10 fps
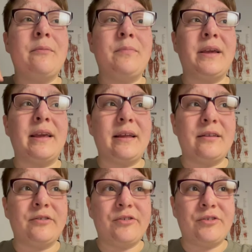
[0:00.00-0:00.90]

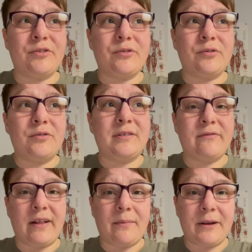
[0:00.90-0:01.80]
begin to
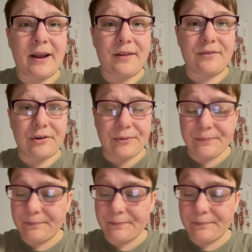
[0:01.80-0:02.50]
develop an answer.